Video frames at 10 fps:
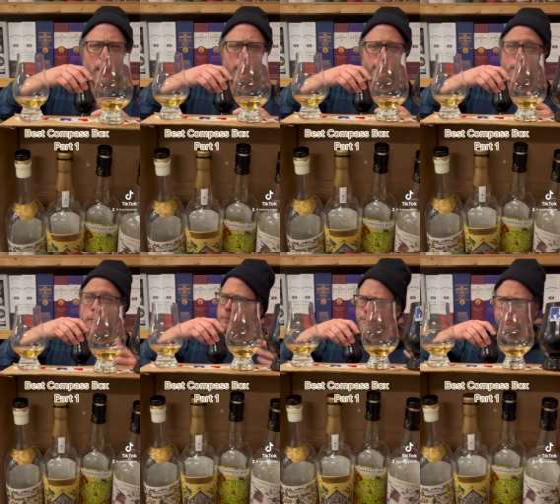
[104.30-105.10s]
the
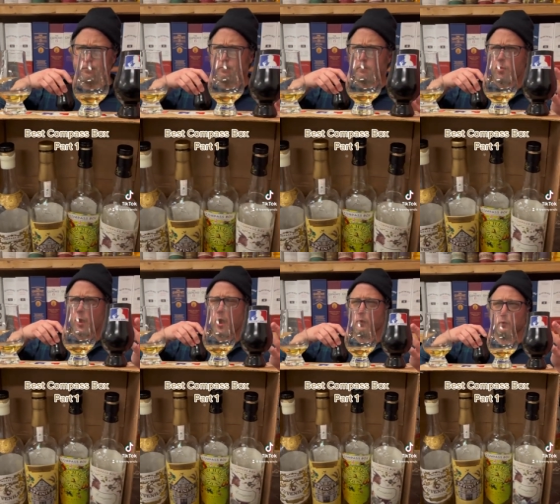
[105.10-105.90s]
colors.
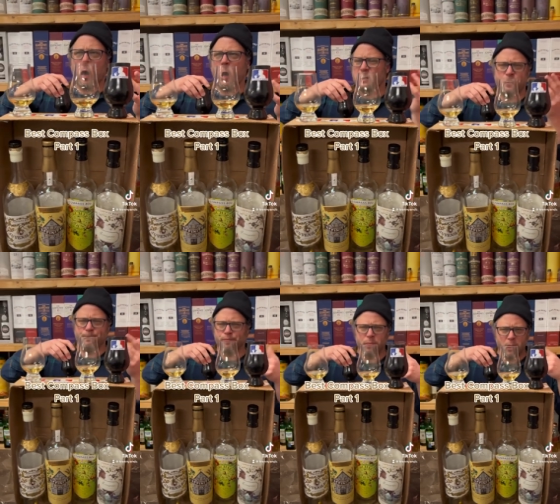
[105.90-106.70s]
Lots of...
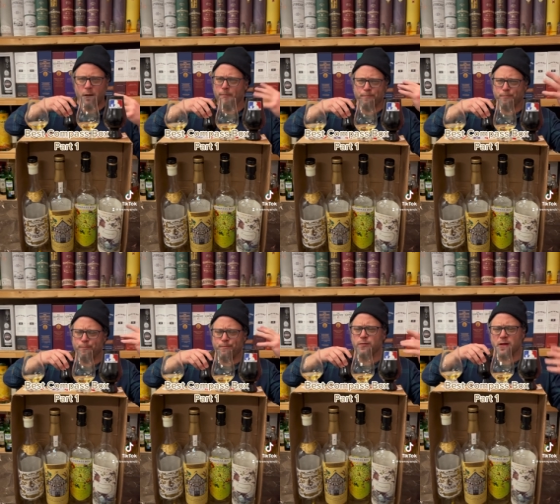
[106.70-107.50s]

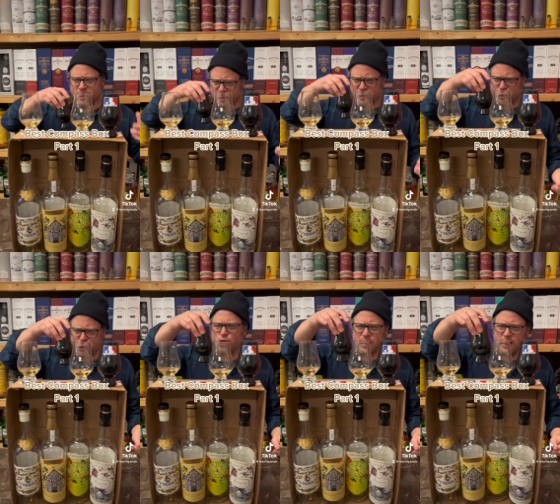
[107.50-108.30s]

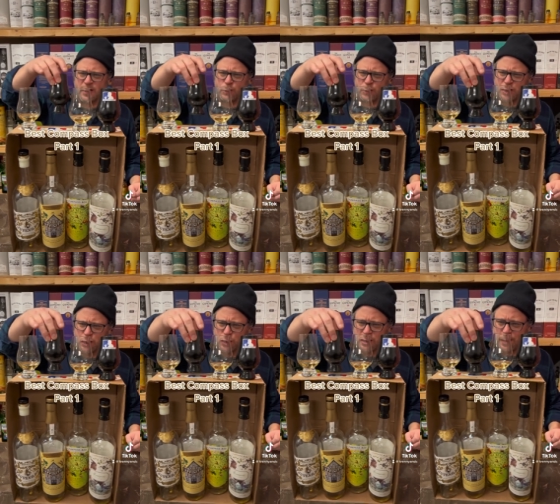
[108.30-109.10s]
Juicy. This one's
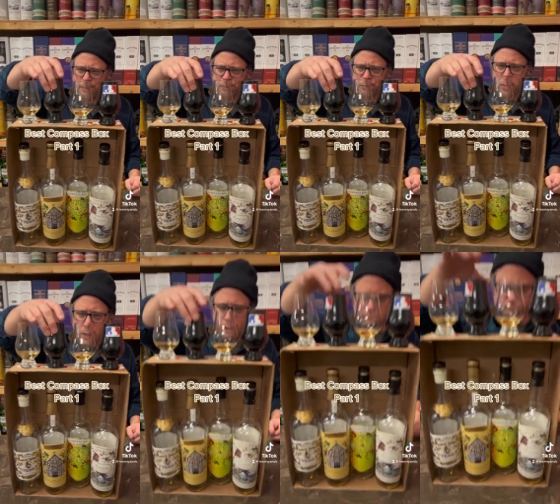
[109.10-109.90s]
juicy. Juicy.